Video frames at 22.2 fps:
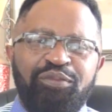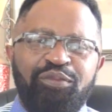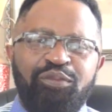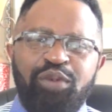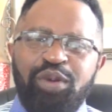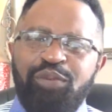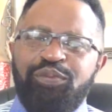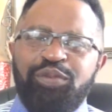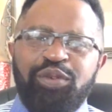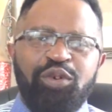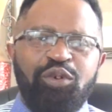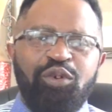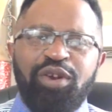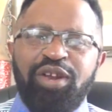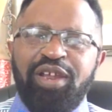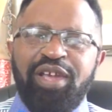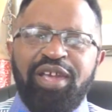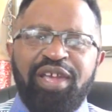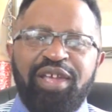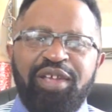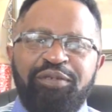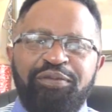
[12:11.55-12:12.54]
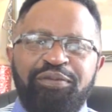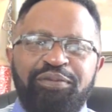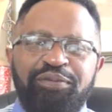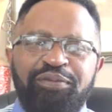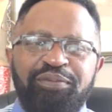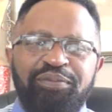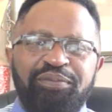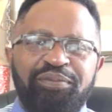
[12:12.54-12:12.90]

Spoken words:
with your life.